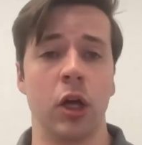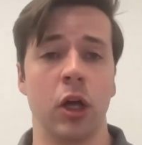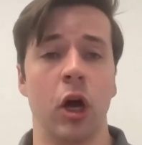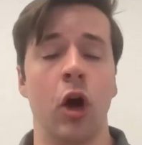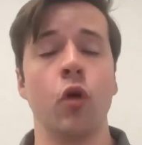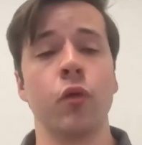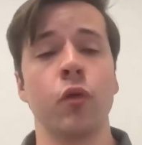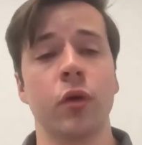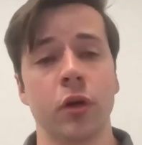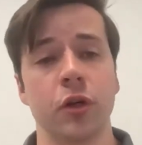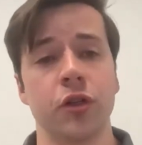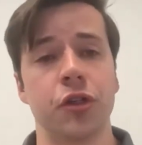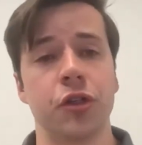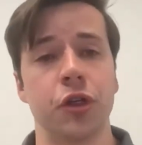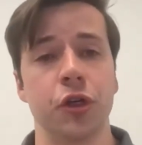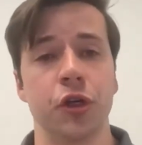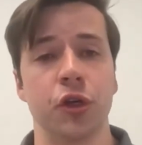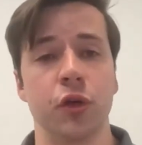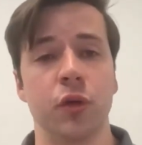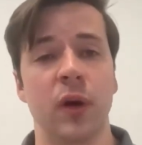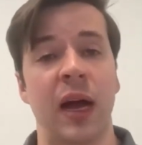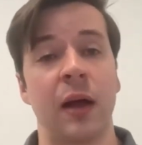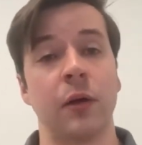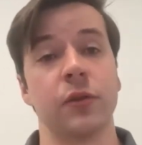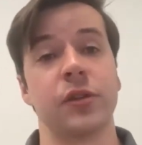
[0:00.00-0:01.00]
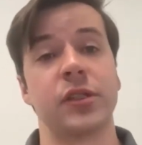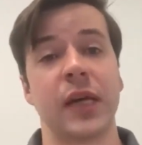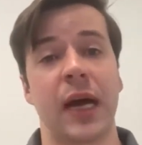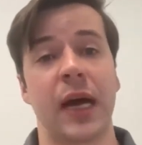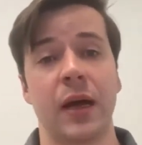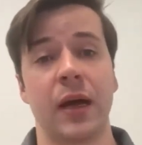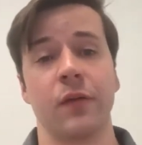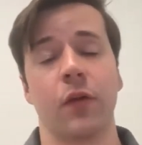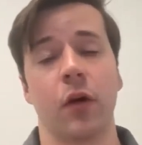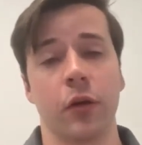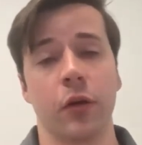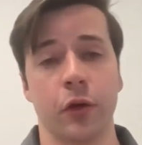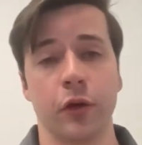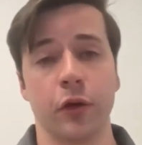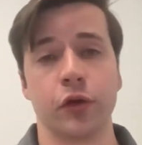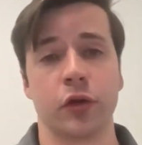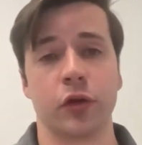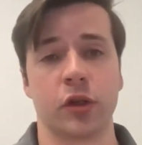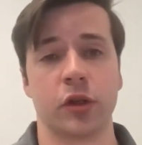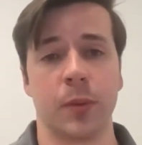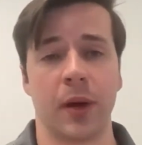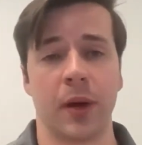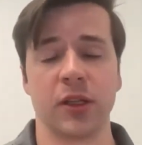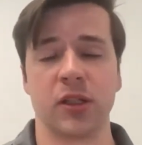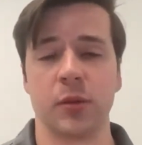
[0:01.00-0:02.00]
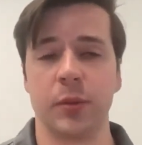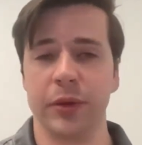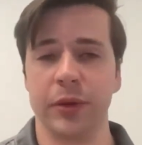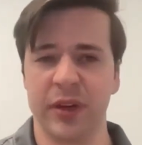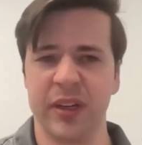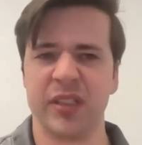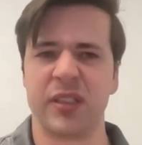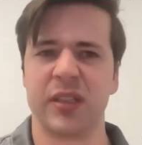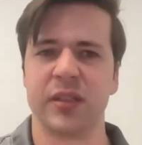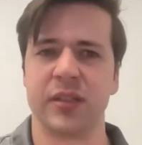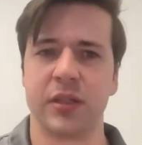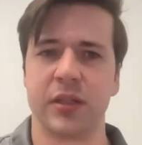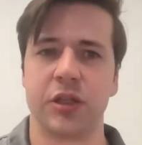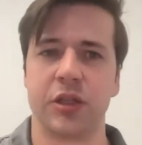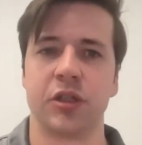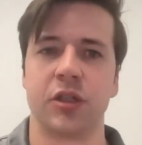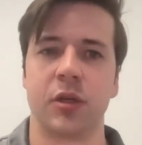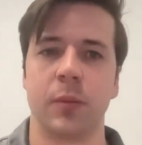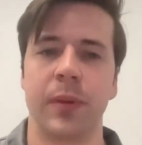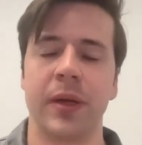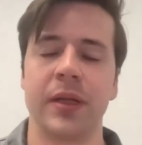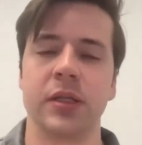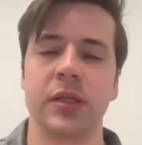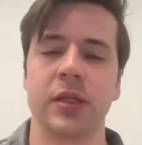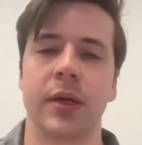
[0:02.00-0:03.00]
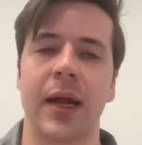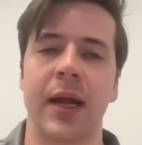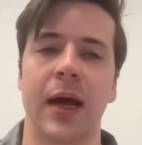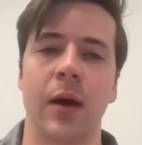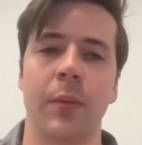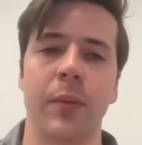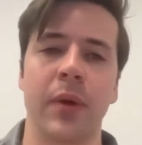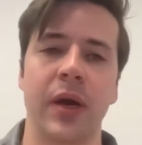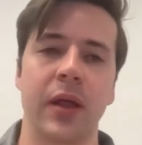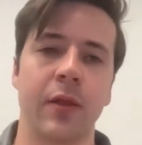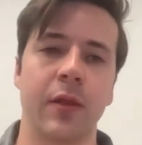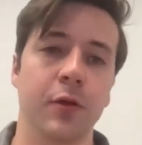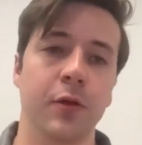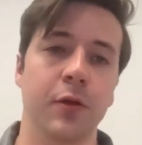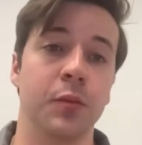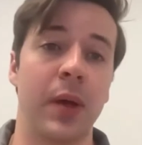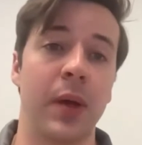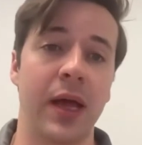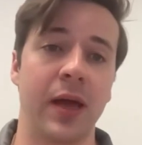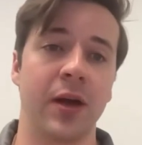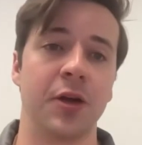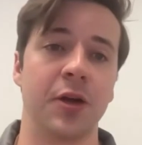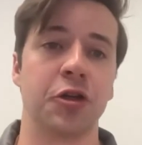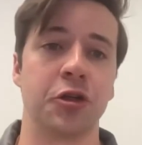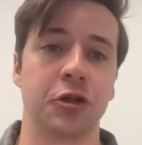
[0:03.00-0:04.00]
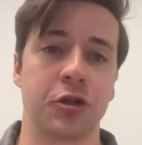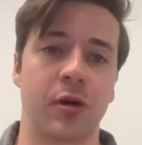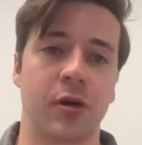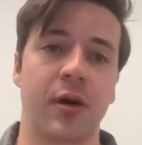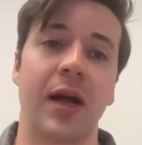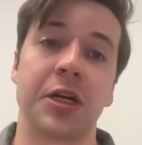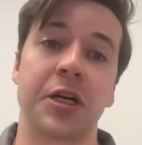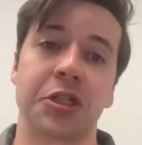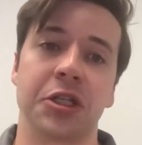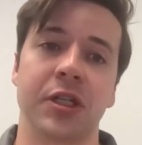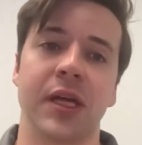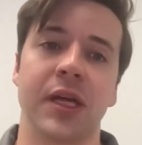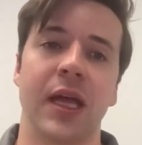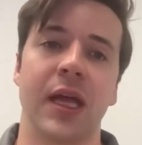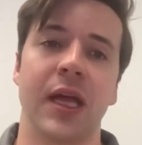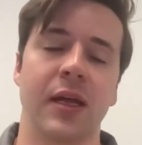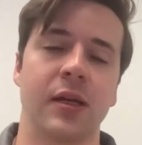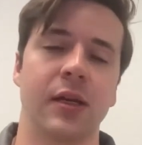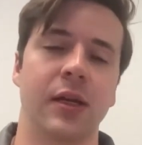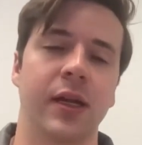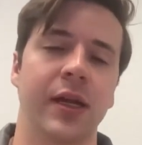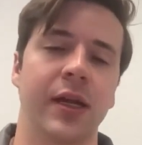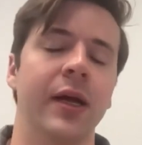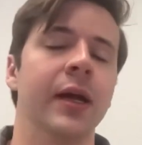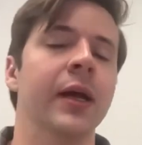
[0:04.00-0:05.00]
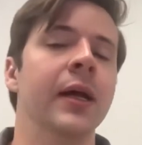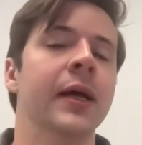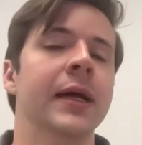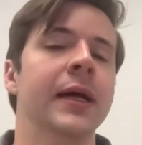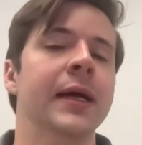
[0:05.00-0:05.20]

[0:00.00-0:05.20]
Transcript: owners do outside of all those responsibilities, because it just depends on how many of those managers are actually handling,